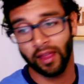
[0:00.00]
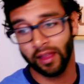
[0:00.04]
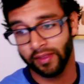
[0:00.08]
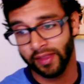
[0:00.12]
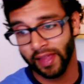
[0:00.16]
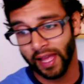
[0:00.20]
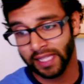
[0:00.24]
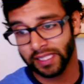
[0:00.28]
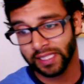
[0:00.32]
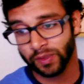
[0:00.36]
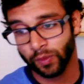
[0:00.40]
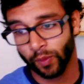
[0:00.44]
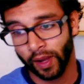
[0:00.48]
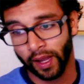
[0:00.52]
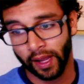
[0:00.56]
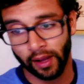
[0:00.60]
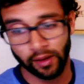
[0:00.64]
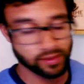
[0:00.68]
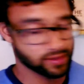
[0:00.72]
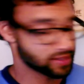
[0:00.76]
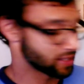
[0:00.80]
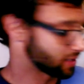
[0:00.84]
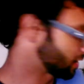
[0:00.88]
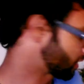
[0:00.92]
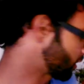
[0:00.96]
and that's why I
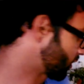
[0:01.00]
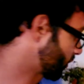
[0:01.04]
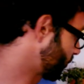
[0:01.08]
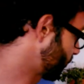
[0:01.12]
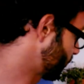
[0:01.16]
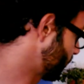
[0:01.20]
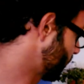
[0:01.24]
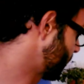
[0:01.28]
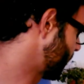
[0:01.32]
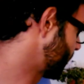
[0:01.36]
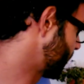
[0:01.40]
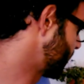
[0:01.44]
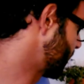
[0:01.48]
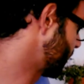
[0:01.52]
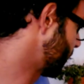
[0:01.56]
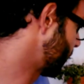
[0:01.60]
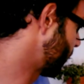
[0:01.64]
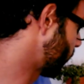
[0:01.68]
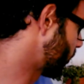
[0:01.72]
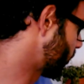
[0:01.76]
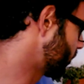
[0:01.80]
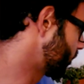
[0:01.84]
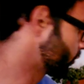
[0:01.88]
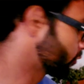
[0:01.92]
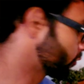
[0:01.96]
would say that the 350 to
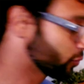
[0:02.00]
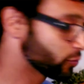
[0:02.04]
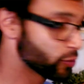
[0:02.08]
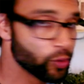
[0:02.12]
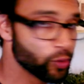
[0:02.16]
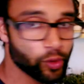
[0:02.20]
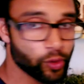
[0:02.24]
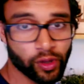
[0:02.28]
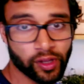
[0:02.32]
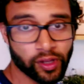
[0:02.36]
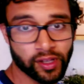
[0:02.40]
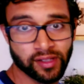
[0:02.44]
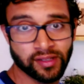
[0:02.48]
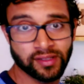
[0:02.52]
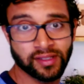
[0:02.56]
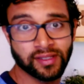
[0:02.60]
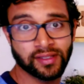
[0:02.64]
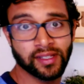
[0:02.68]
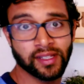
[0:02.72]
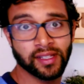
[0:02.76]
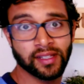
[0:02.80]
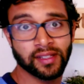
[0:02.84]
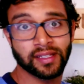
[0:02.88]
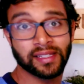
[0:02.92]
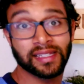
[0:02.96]
400 rule
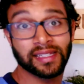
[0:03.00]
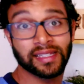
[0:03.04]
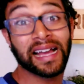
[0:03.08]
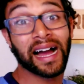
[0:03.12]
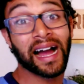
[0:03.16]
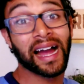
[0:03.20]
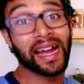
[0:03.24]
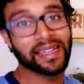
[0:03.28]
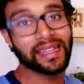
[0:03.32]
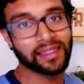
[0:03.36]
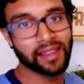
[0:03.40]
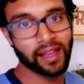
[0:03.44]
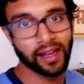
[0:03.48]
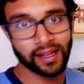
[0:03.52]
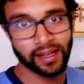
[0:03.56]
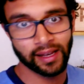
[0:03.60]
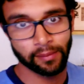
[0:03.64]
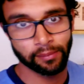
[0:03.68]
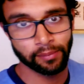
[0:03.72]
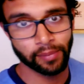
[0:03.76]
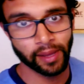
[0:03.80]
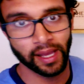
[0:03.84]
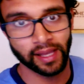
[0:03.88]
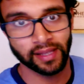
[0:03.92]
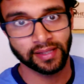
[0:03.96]
is a guideline
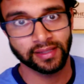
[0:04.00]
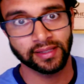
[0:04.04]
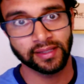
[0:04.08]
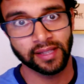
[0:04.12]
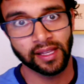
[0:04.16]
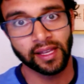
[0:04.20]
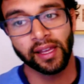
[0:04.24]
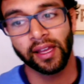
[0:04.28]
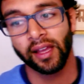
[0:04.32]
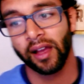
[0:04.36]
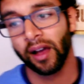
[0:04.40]
at best,